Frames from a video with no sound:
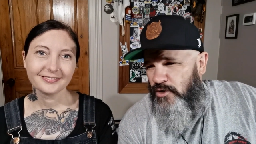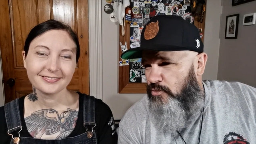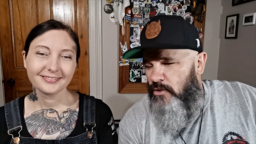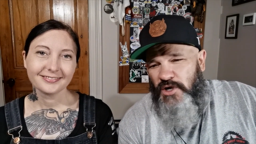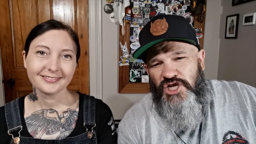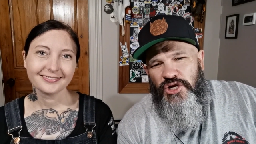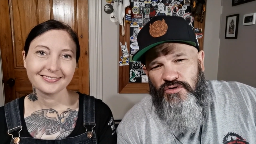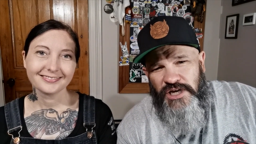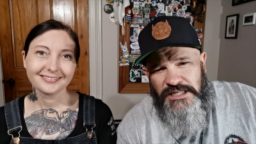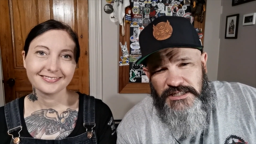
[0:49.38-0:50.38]
Speaker 1: we were
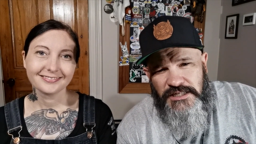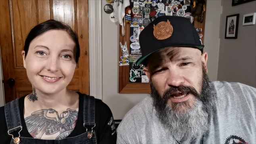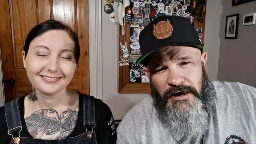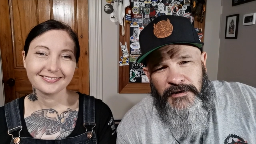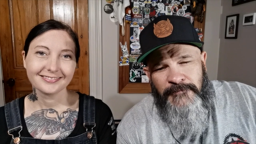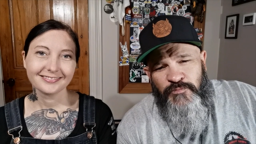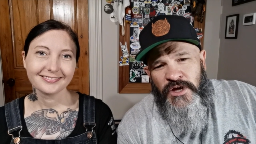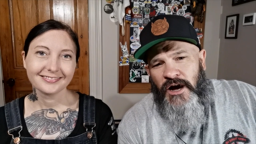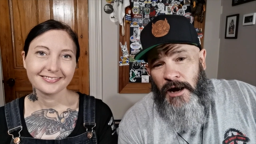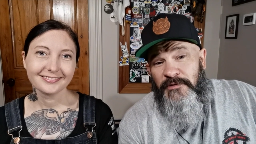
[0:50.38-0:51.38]
curious. Now,
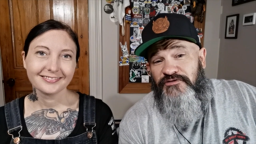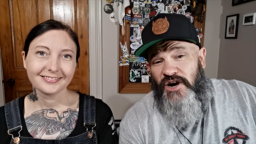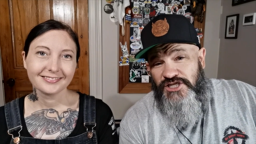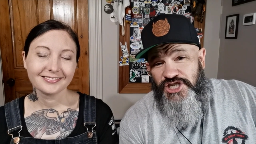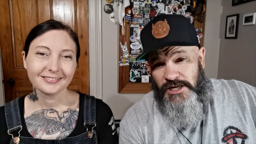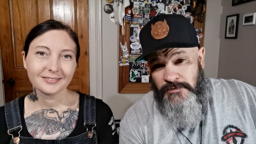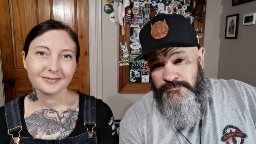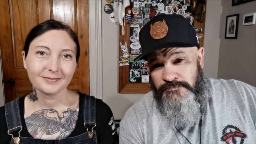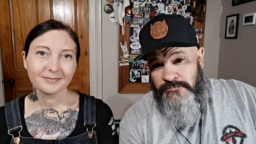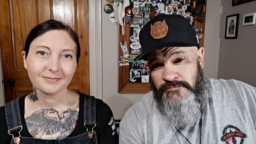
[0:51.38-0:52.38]
I'm a fruncher,
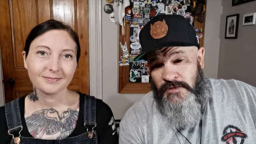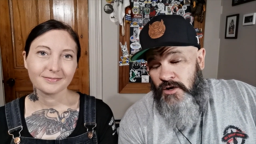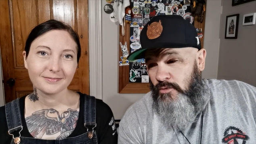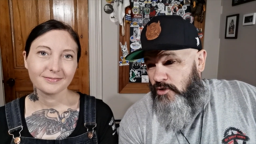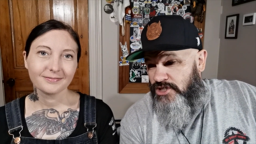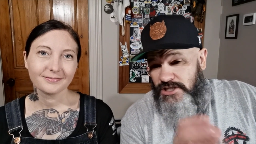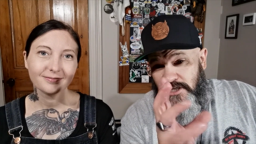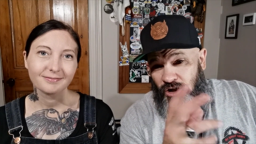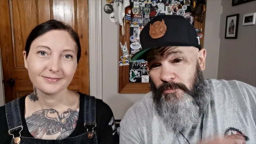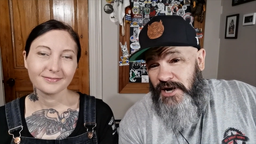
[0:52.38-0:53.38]
which is a
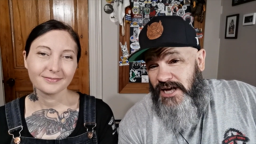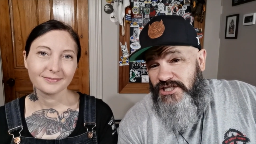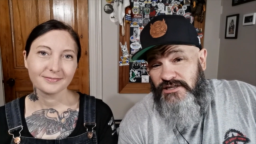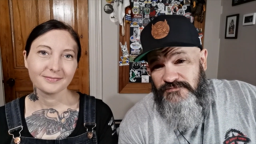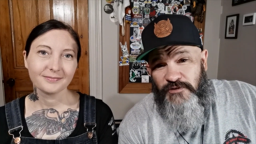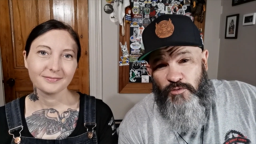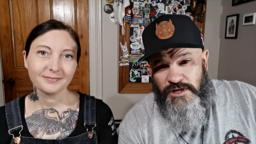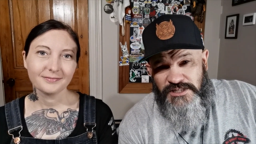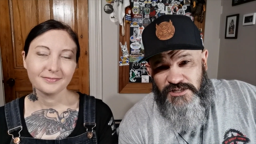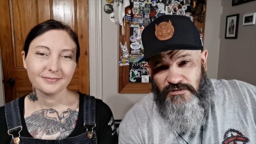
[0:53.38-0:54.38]
combination of folding
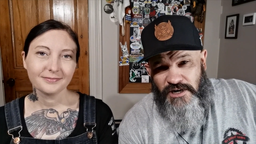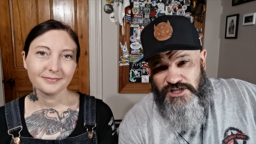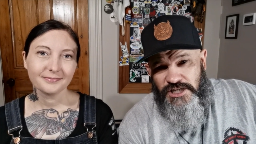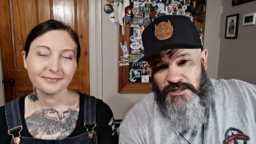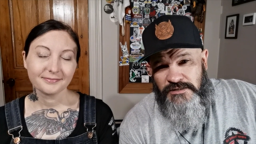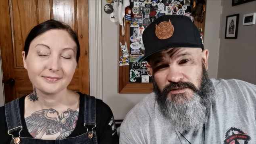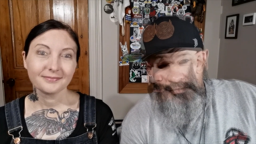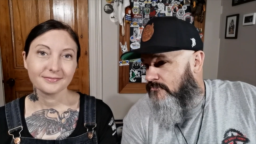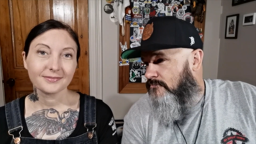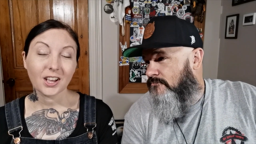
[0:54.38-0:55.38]
and scrunching.
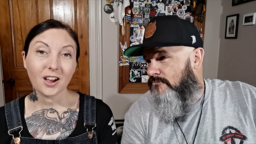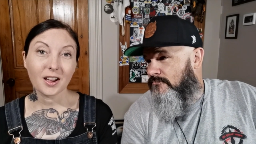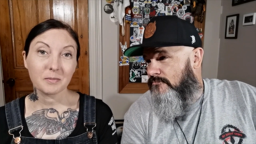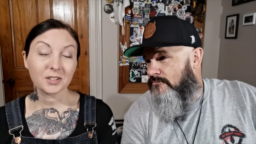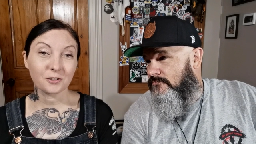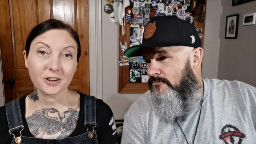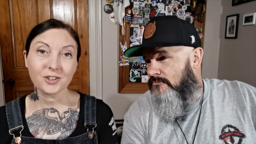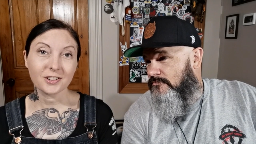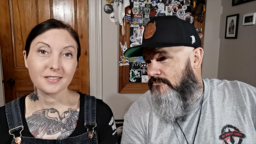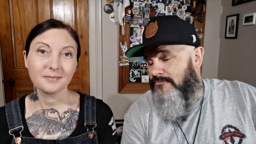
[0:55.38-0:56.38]
Speaker 2: I'm a
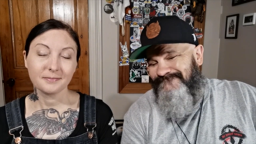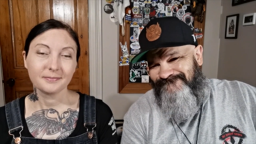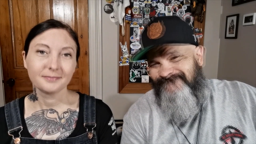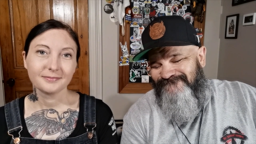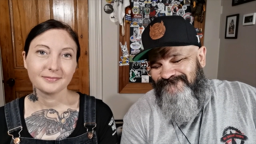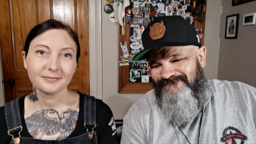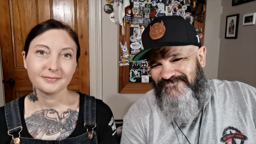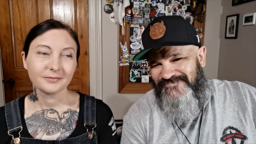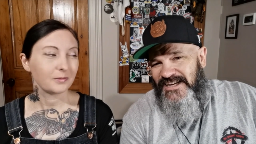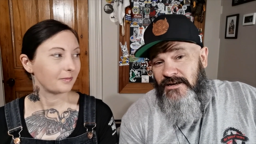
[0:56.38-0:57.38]
scruncher.
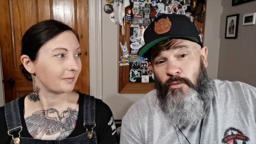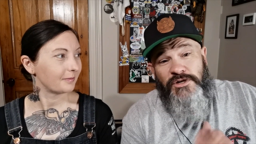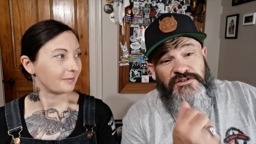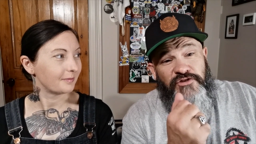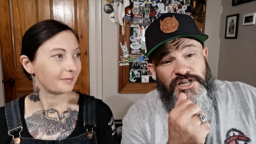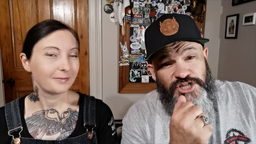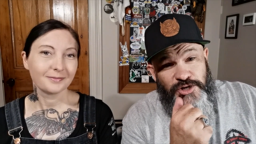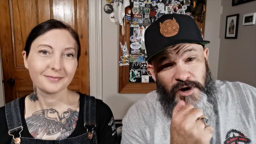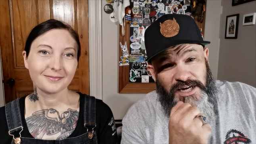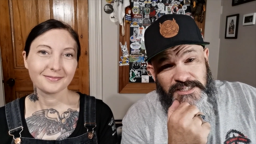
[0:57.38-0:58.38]
Speaker 1: What's a fruncher, you
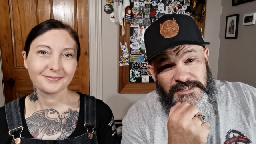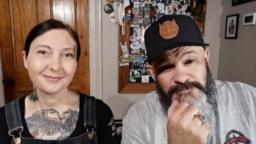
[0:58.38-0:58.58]
ask?